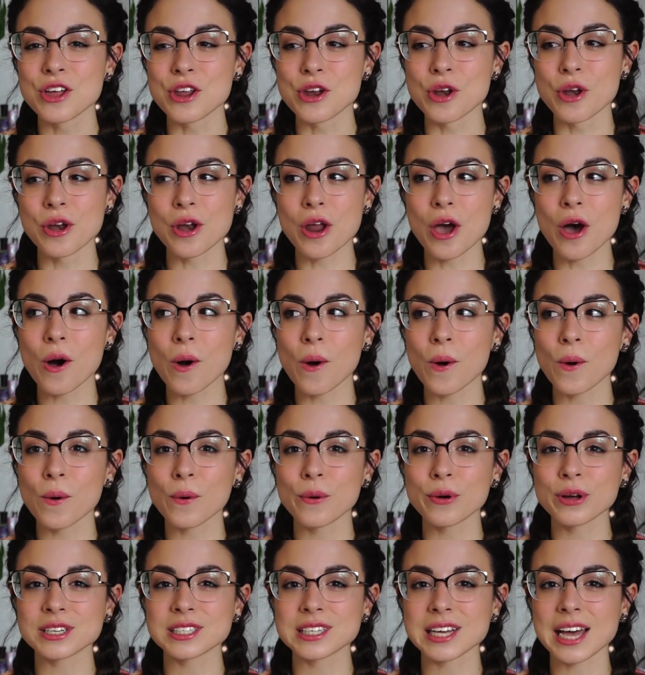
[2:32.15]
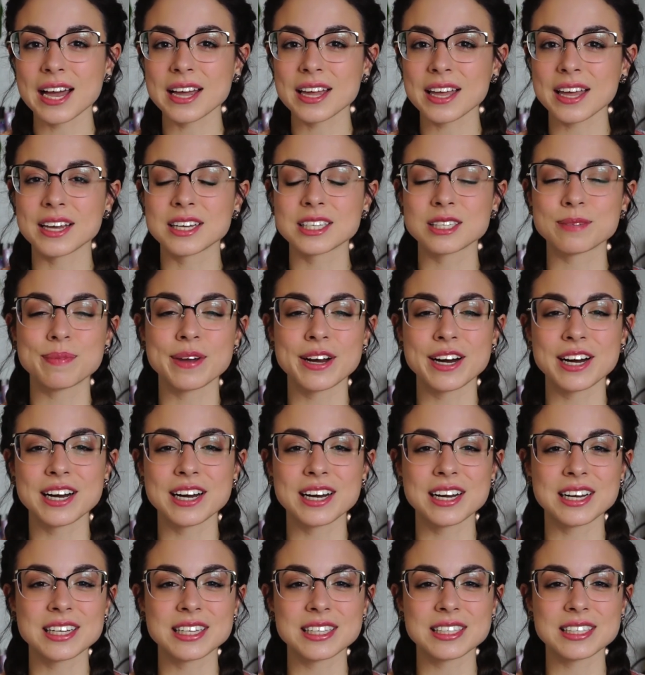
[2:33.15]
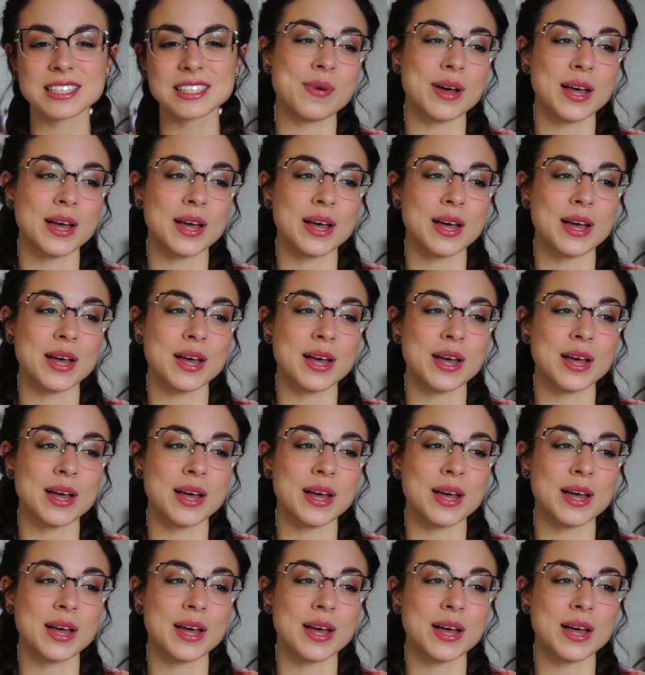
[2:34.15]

no tech experience.